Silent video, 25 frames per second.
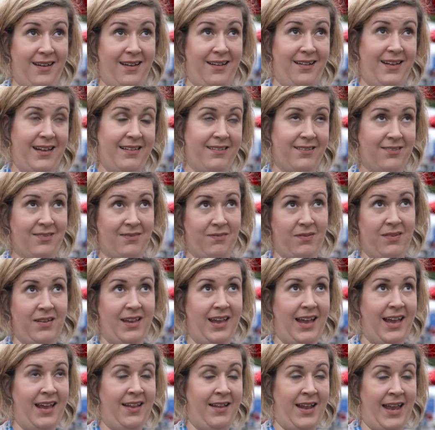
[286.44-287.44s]
it's
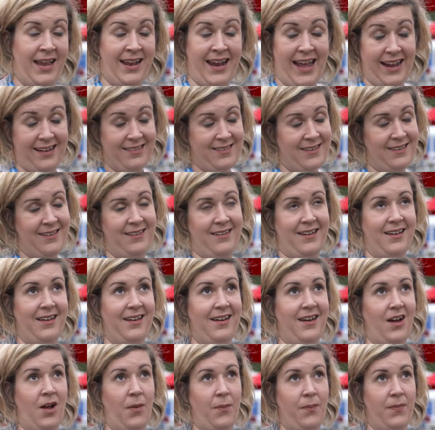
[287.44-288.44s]
in
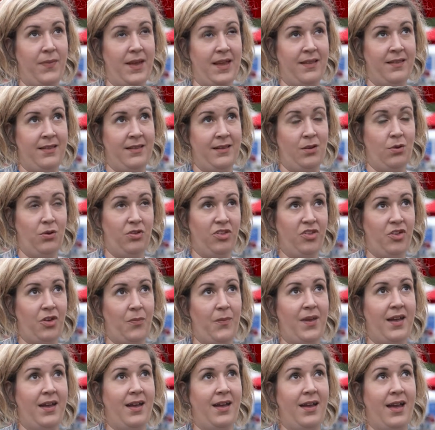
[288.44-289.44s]
Exeter in the
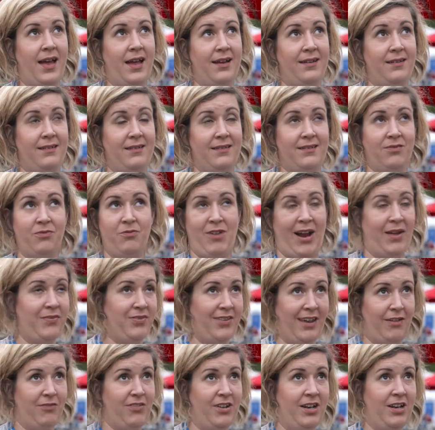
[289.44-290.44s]
autumn, and round
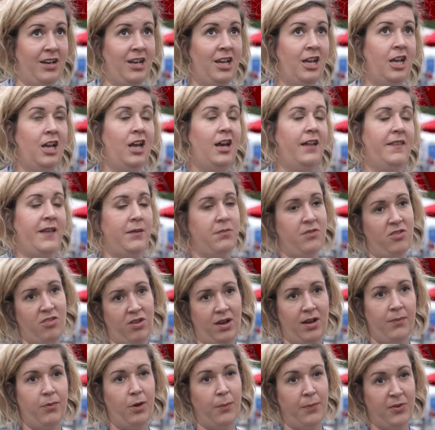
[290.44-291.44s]
Devon, and then I'm
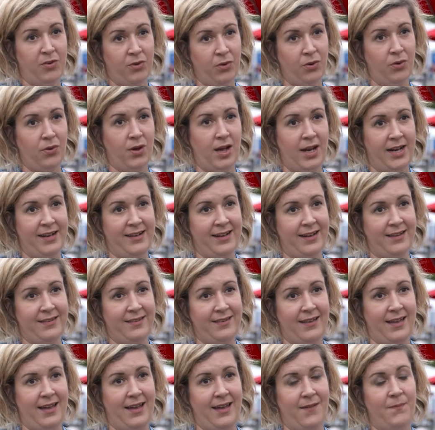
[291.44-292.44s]
doing a proper tour early
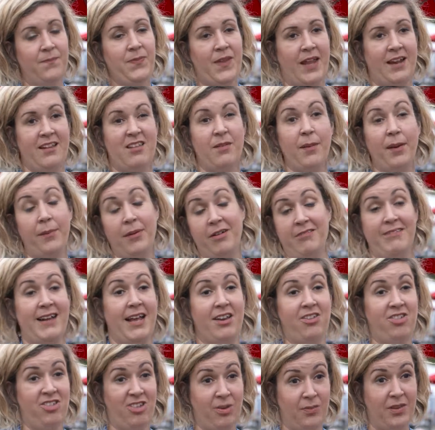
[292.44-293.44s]
next year, and it's about my
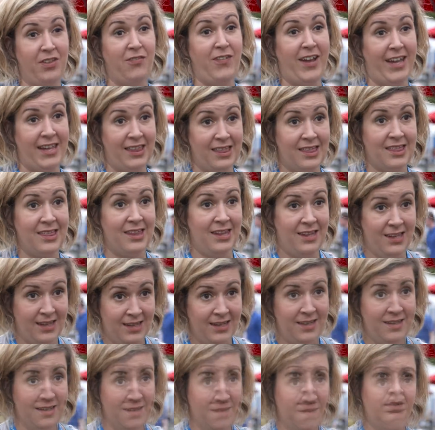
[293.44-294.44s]
relationship with faith.
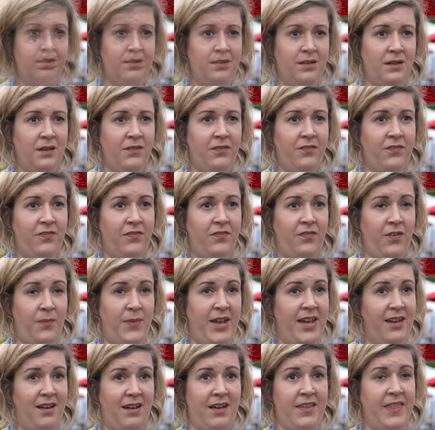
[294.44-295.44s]
For
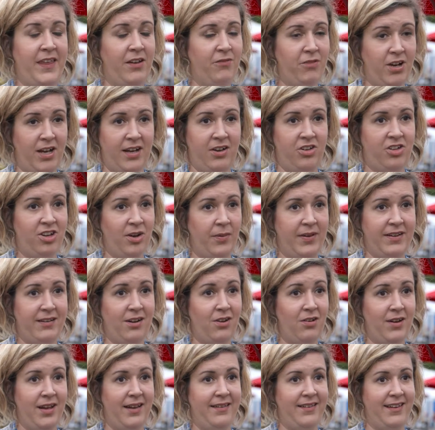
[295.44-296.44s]
me, I think writing a show is a
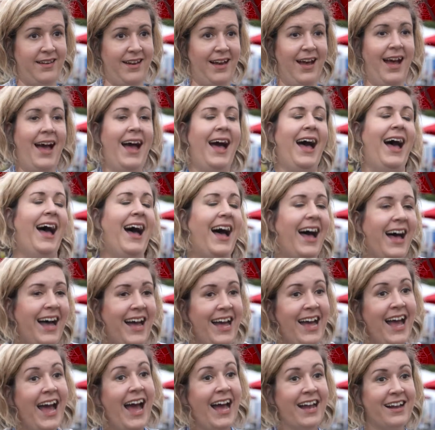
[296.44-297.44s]
lot easier
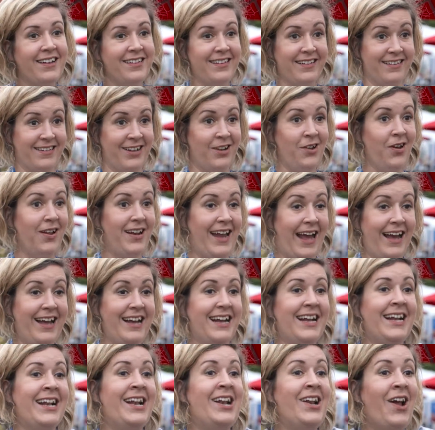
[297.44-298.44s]
because it's a lot
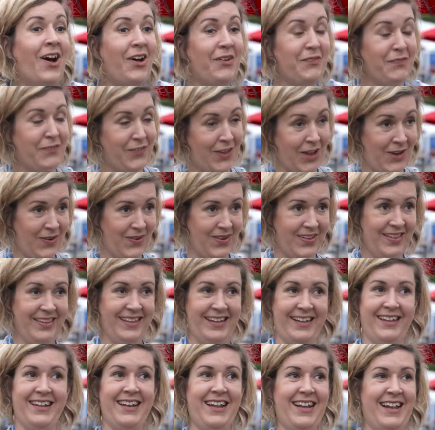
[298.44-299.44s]
fewer.
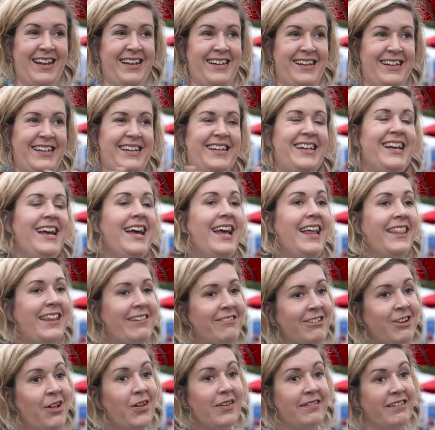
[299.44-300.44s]

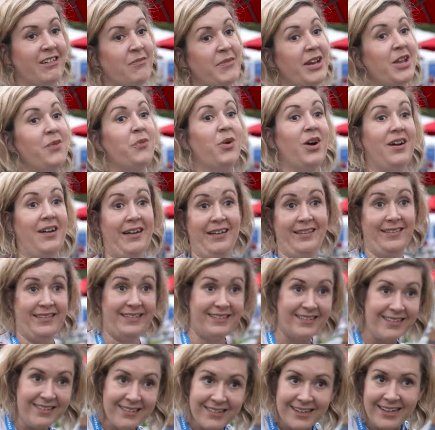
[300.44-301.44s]
There are not so many
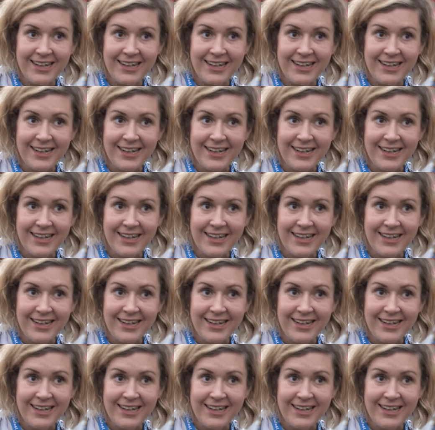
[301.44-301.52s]
words.